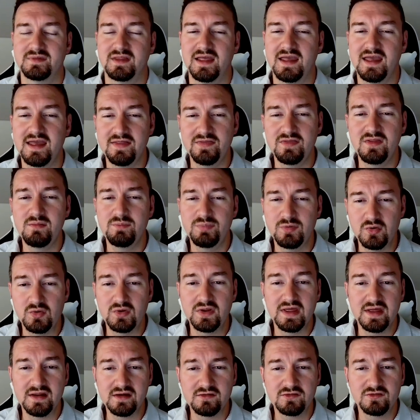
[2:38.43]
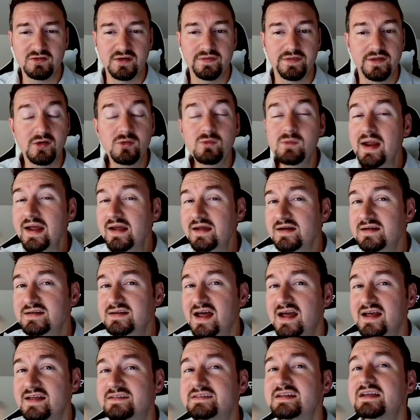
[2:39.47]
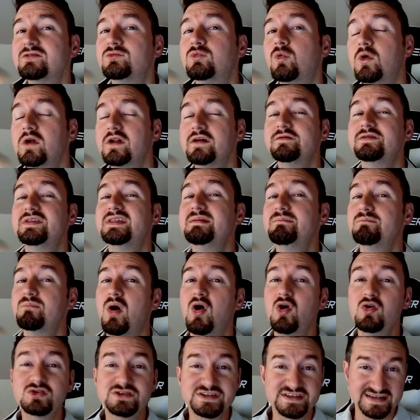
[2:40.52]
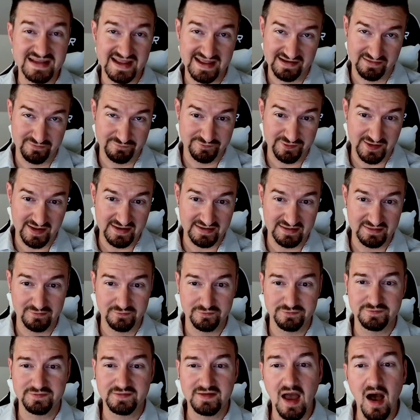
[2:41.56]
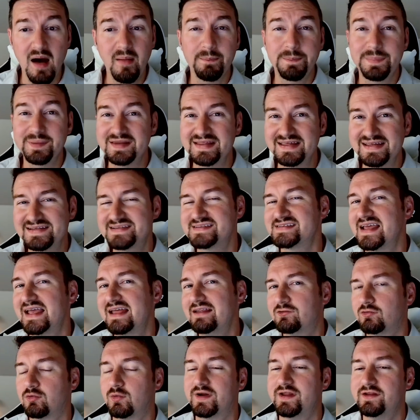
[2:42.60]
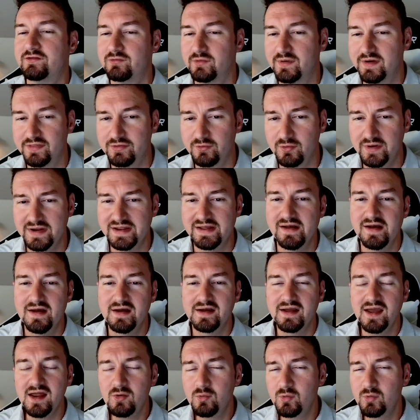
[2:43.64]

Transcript: in the beauty industry. They're recognized as one of the most innovative companies in 2023. gotta